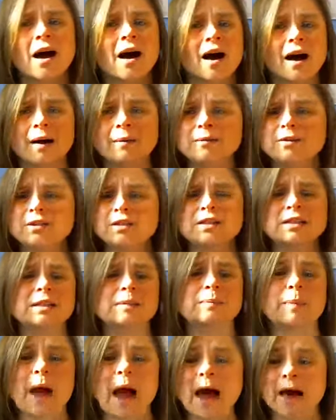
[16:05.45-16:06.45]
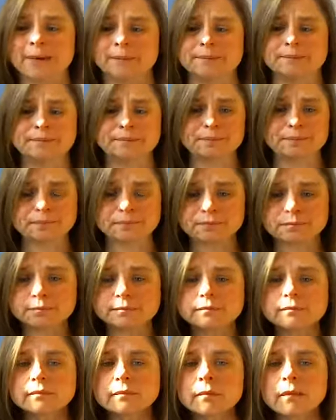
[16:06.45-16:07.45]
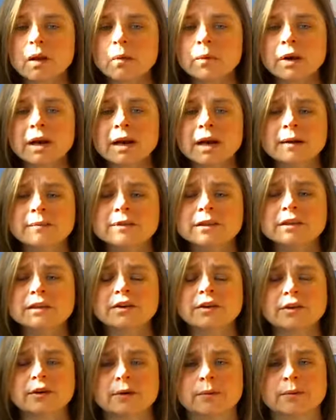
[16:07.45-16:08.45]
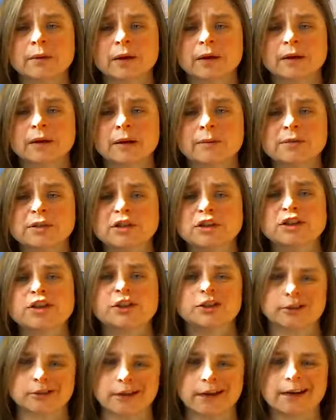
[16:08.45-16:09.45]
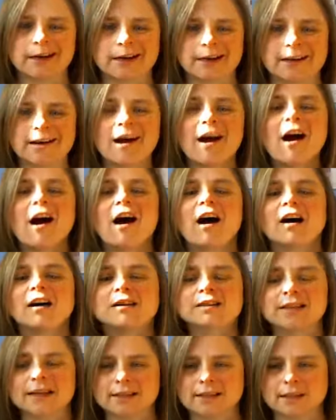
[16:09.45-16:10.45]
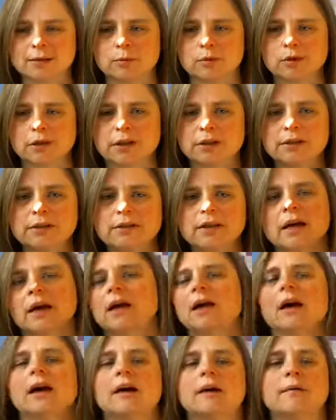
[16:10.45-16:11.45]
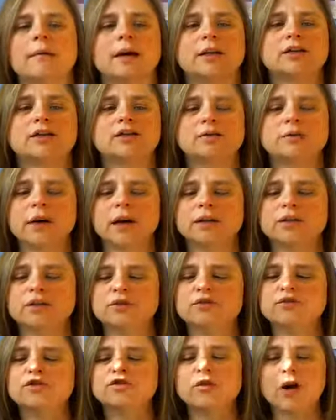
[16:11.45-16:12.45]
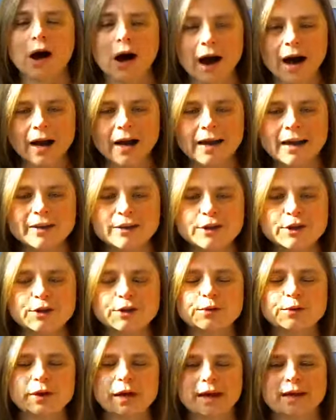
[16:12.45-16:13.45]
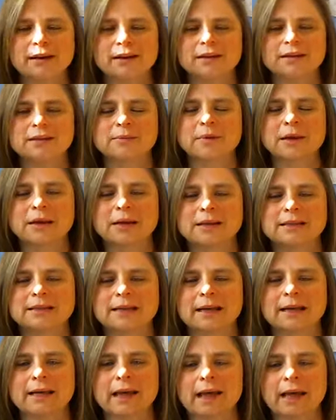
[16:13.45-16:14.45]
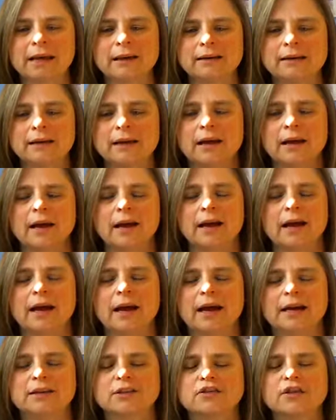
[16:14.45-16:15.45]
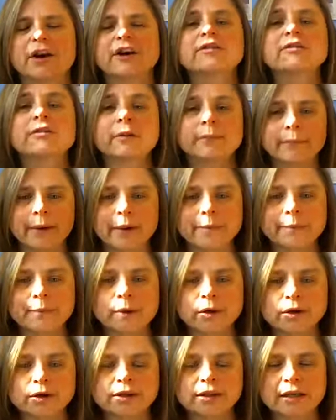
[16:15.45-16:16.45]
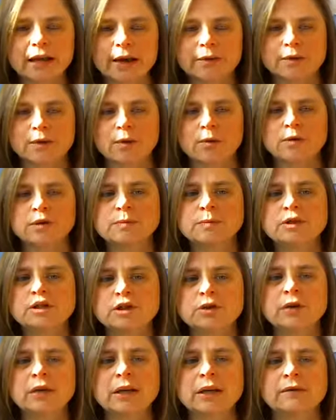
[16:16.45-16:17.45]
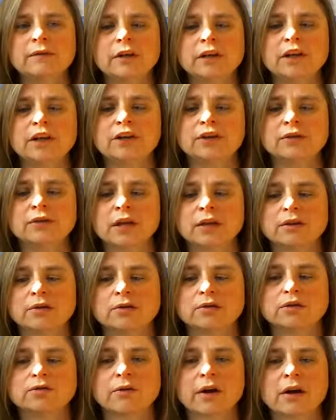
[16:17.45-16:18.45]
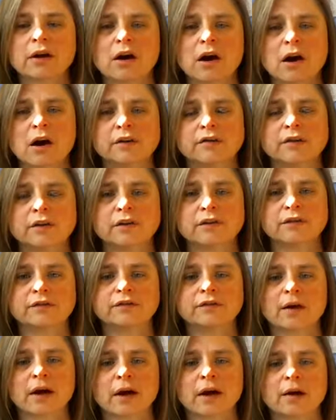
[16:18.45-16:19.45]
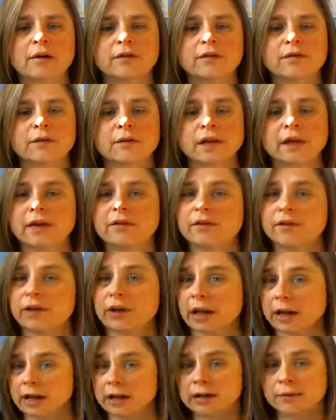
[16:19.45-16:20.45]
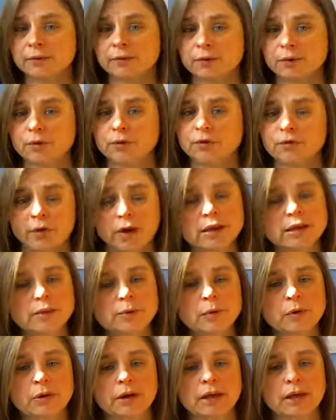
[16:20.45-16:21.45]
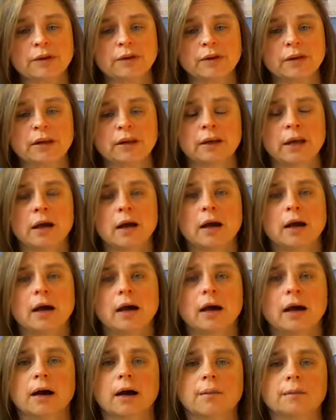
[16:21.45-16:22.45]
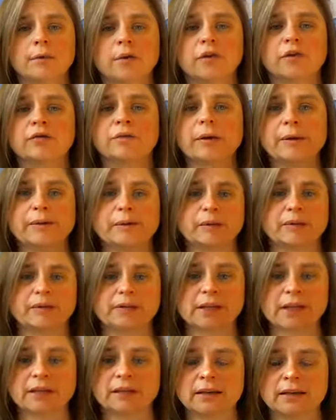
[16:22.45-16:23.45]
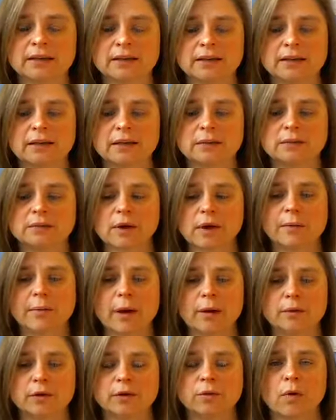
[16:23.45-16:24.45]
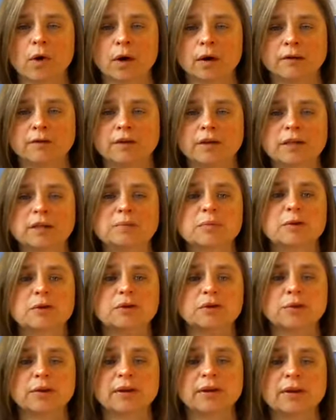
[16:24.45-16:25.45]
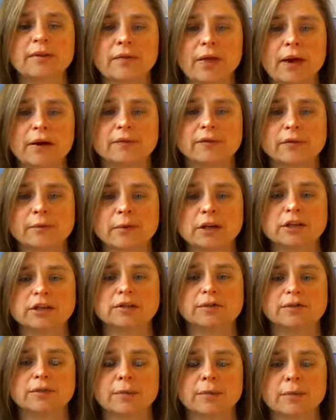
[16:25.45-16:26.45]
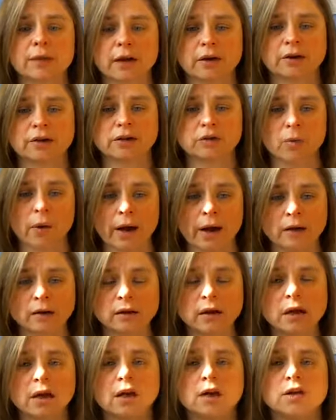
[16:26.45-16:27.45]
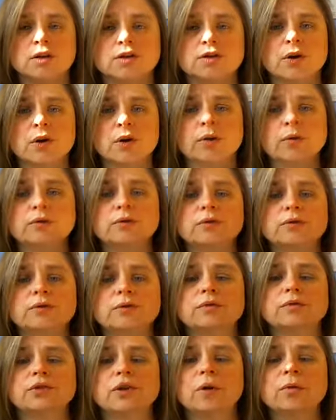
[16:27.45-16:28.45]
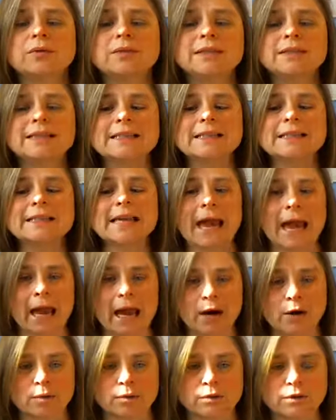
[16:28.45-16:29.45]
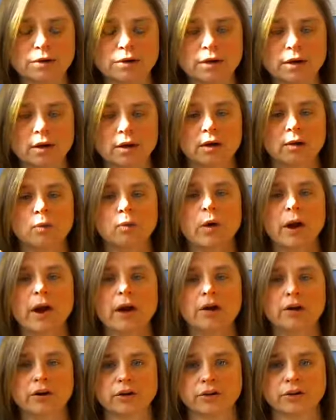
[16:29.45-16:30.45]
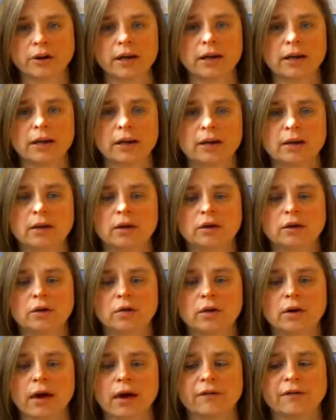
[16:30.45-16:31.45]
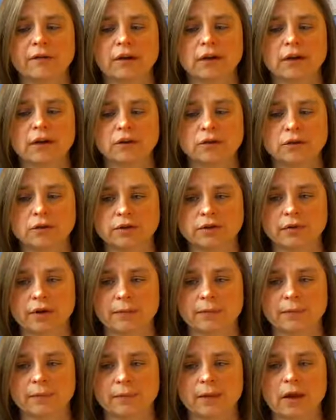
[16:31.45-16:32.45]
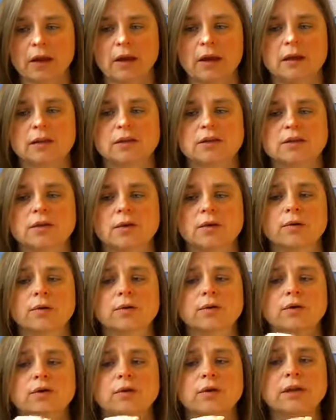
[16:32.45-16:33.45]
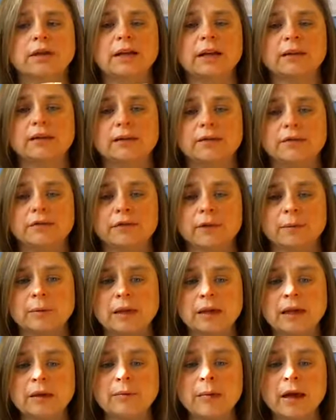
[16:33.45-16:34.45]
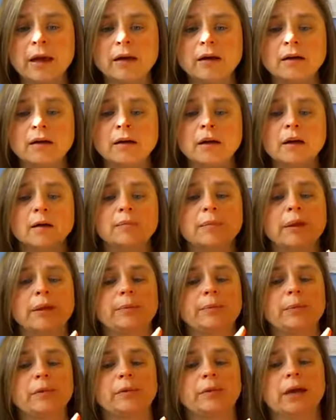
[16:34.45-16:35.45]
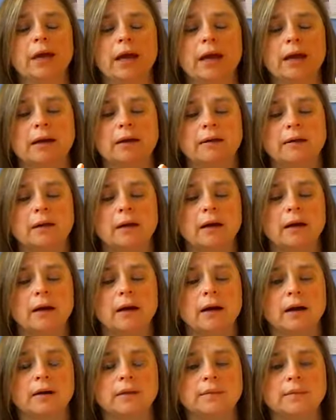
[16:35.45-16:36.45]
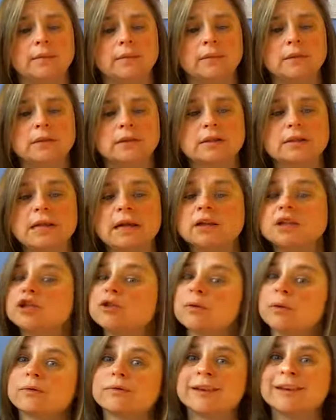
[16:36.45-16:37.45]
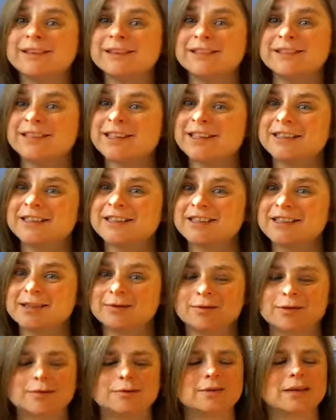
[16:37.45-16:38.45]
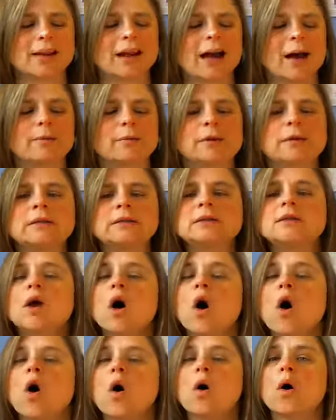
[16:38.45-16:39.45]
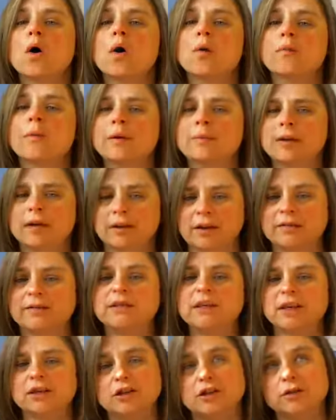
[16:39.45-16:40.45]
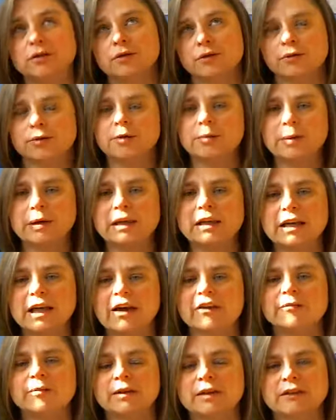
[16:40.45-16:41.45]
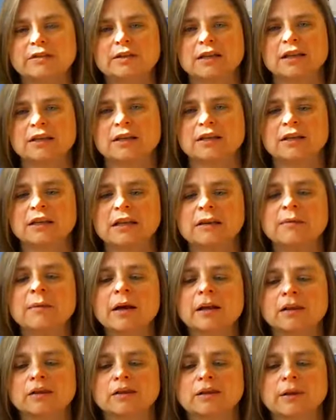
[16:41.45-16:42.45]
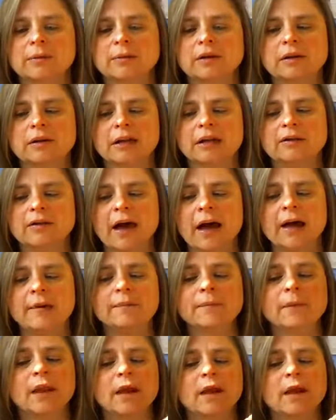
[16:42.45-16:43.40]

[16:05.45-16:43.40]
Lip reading: I'm just as bad when it comes to curating our testimonials. I do try to get as many as I can and try to remember to get those. But you can even curate those right off of like if you're getting them through Facebook. Even if people have said nice things about you on Facebook, you can get that information from there as well. So don't discount where you're getting your FAQs from. So you could get them from email. People can send you a written letter. Sometimes that happens. Maybe they've sent you through a PDF, but they've sent it to email or something like that.